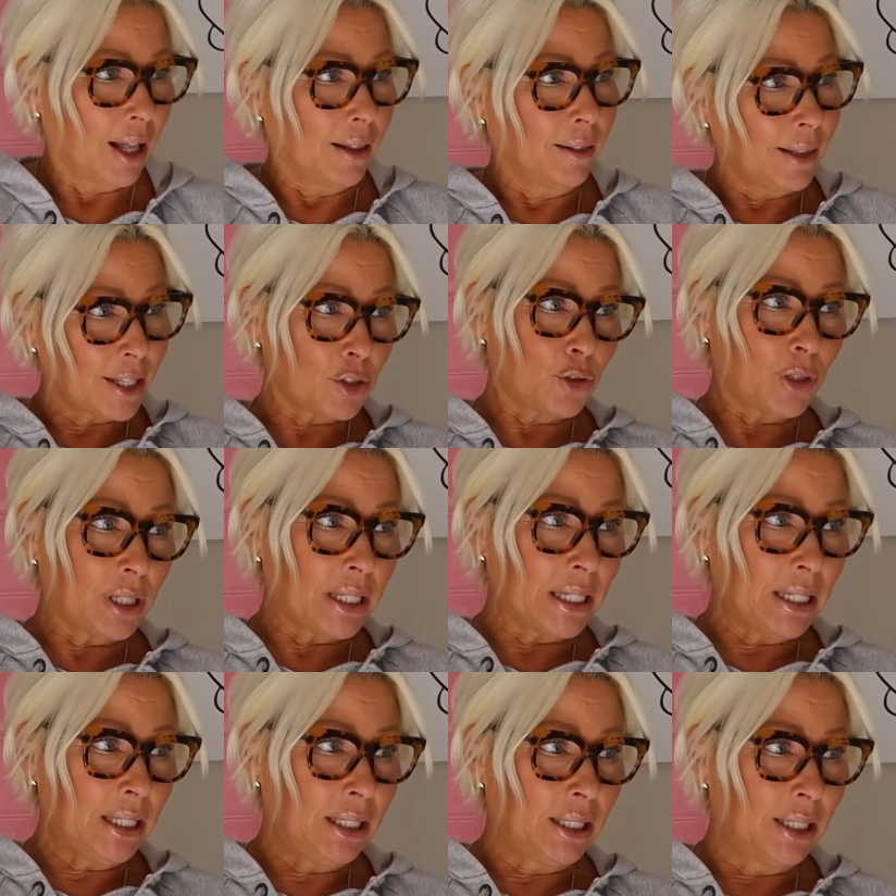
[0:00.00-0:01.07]

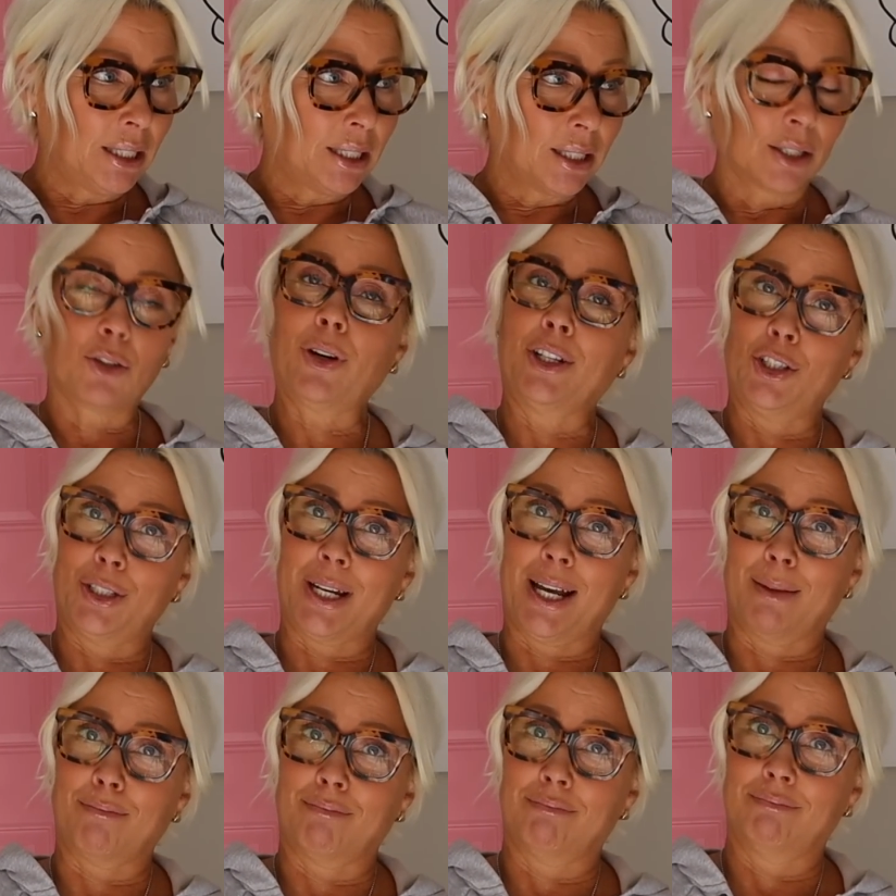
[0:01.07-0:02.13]
literally crunch time.